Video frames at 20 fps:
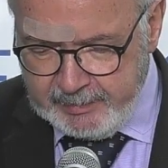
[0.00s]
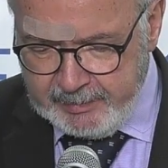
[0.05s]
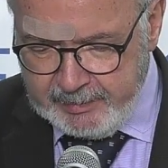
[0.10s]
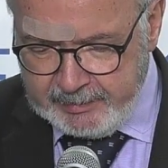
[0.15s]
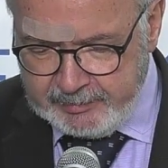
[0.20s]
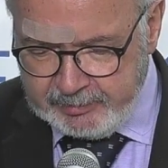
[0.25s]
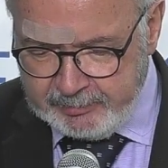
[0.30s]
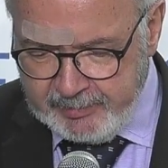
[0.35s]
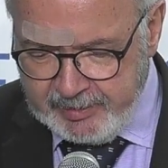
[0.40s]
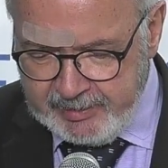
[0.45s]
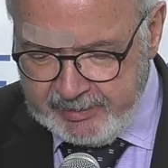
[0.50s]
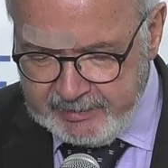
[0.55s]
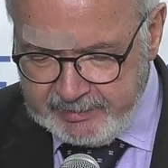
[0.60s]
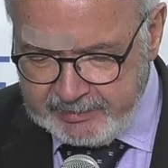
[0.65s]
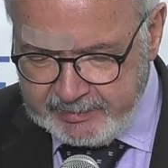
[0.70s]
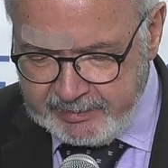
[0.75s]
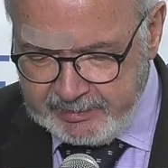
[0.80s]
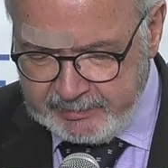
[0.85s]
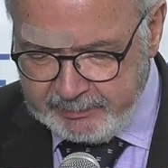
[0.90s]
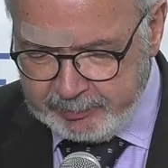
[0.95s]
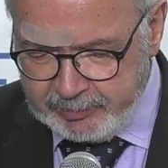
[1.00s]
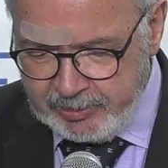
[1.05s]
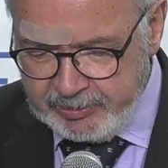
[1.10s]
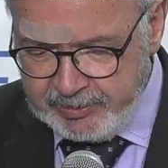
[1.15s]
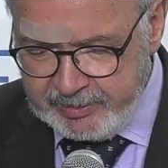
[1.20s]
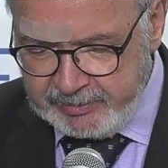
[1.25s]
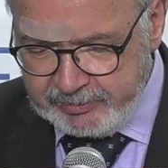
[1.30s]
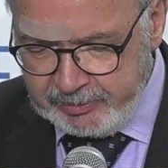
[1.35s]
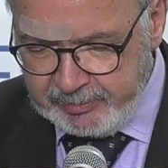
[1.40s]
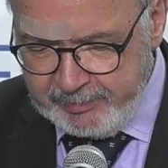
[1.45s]
This
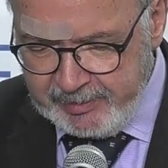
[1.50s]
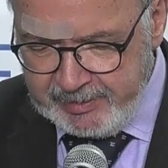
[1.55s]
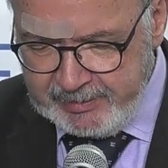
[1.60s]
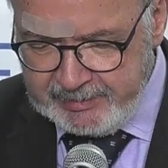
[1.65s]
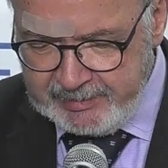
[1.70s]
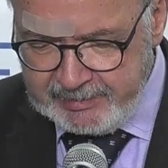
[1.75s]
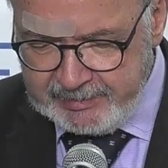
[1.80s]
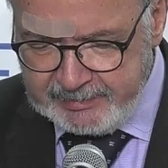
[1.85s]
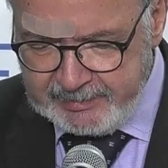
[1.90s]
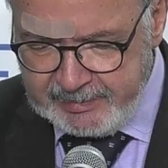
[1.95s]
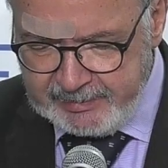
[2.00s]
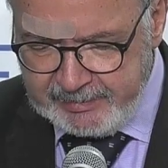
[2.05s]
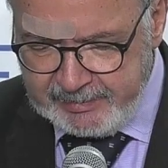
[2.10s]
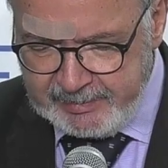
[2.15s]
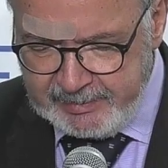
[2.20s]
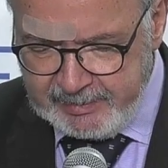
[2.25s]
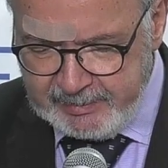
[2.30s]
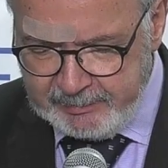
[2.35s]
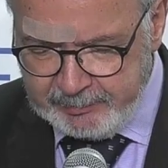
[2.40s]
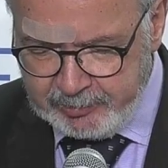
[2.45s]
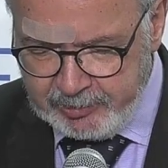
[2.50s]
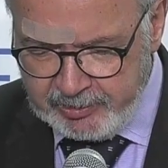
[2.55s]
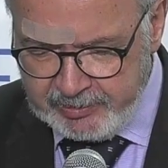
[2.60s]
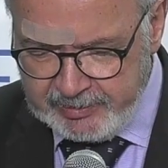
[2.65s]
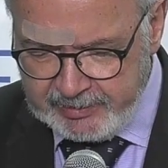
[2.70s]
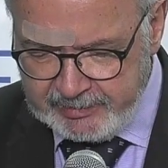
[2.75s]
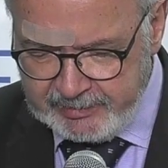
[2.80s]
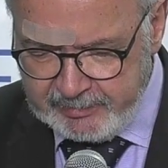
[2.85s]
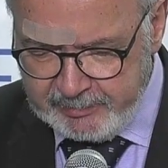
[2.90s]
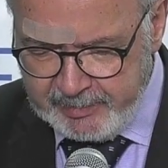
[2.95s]
project reminds us that the
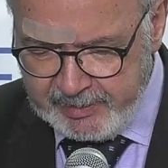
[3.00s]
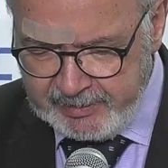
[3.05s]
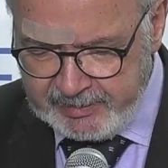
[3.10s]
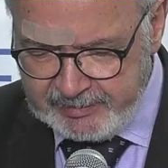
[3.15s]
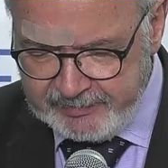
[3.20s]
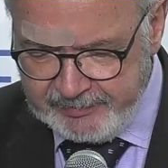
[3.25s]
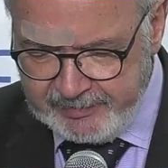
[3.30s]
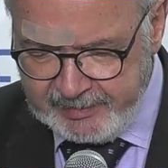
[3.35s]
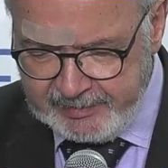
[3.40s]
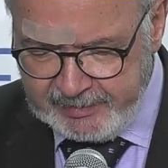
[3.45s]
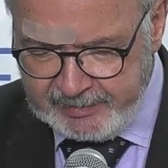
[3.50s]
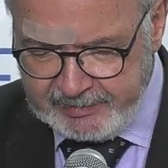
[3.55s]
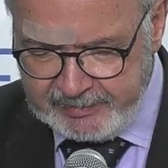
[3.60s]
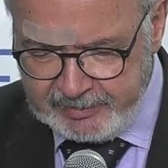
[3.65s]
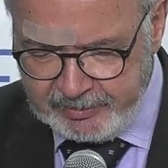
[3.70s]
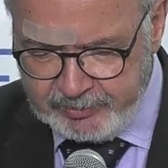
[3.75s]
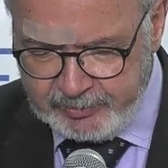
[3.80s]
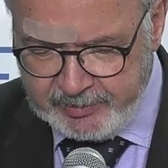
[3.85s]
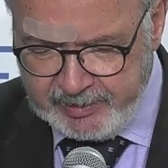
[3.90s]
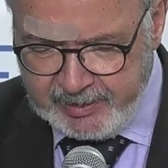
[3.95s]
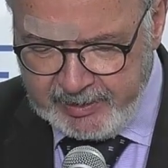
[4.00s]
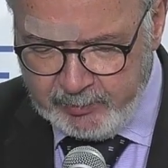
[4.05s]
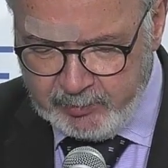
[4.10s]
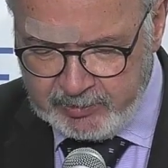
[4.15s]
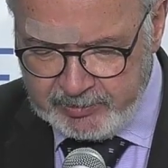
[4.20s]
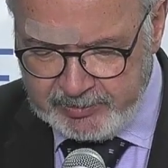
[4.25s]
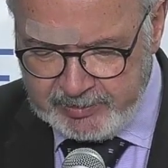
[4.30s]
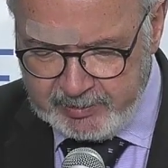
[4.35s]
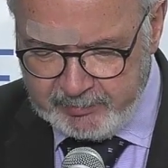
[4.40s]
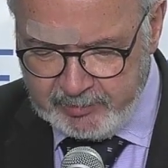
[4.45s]
projects the bank is financing today
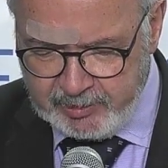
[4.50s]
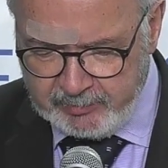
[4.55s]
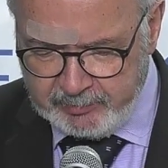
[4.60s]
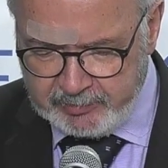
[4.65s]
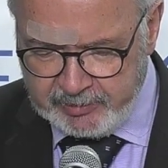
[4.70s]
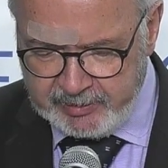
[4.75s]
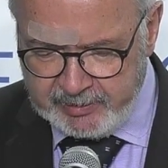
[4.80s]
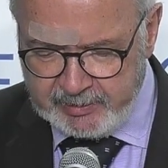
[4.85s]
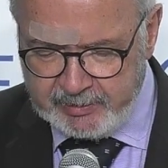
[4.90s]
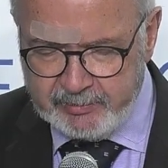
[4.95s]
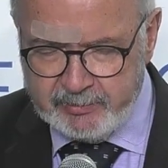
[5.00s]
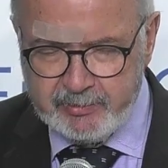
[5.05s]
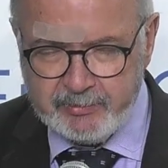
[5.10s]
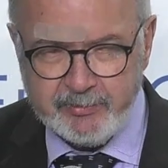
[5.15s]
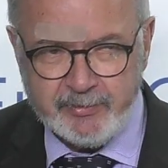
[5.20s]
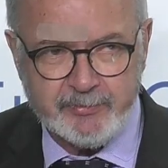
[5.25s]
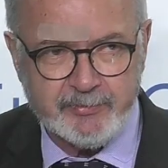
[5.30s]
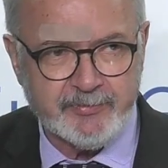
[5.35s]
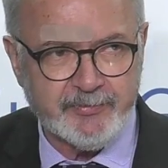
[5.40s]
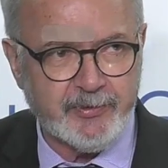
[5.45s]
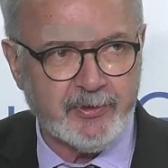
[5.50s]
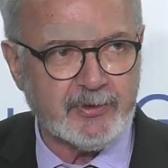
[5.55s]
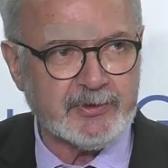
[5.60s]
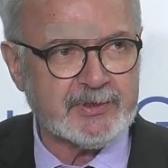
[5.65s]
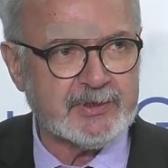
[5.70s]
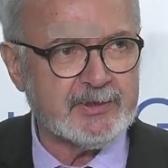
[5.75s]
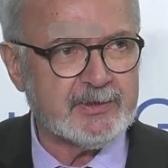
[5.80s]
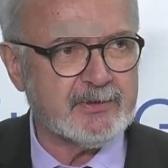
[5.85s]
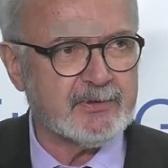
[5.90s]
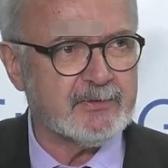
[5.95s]
will still be operating to
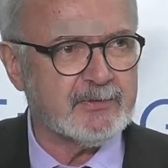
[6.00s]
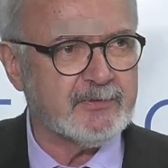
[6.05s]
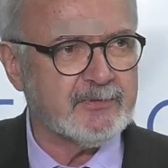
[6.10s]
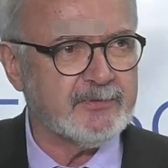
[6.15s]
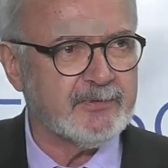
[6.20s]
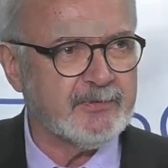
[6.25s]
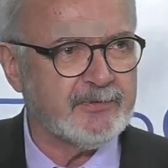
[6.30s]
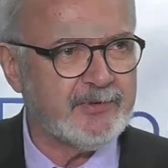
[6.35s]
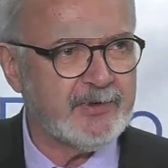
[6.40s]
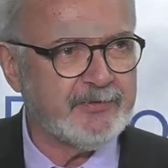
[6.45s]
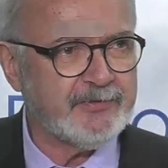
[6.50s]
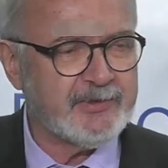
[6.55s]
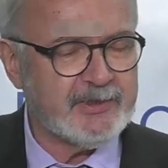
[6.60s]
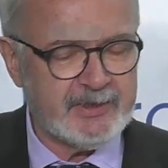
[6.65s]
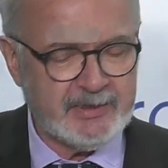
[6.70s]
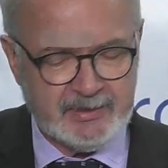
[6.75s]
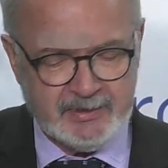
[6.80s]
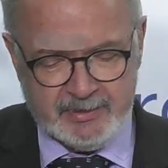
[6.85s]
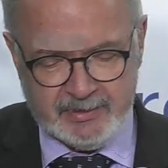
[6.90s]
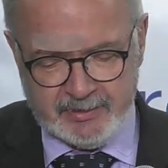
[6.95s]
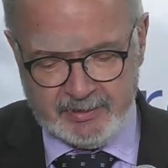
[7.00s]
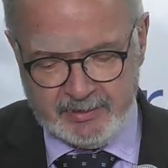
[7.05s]
40 to 50